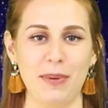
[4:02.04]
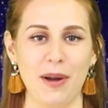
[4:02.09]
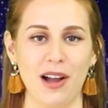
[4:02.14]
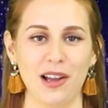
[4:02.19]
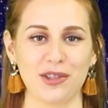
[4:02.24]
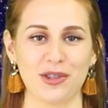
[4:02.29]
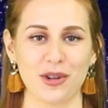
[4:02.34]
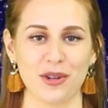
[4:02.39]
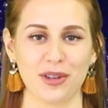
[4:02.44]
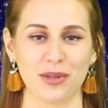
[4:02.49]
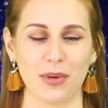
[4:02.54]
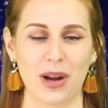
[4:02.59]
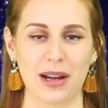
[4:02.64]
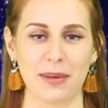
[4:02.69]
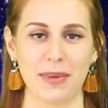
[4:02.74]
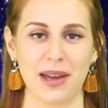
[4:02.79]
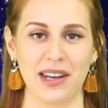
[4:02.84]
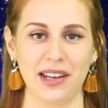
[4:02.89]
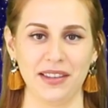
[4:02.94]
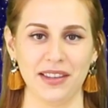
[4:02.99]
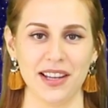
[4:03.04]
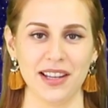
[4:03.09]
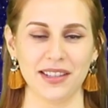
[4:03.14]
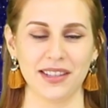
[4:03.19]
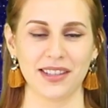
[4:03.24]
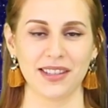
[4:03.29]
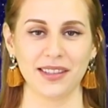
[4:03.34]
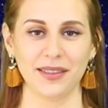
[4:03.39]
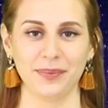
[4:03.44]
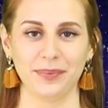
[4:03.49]
Paltrow is recommending
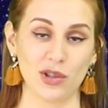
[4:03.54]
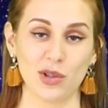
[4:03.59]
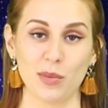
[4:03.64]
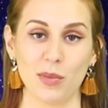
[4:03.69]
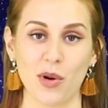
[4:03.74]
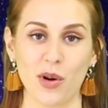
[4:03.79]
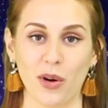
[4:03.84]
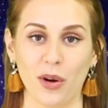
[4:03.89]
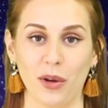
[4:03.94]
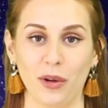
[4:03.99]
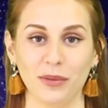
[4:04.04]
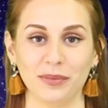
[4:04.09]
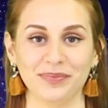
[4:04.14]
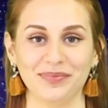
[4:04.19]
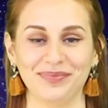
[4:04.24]
this? Tomorrow.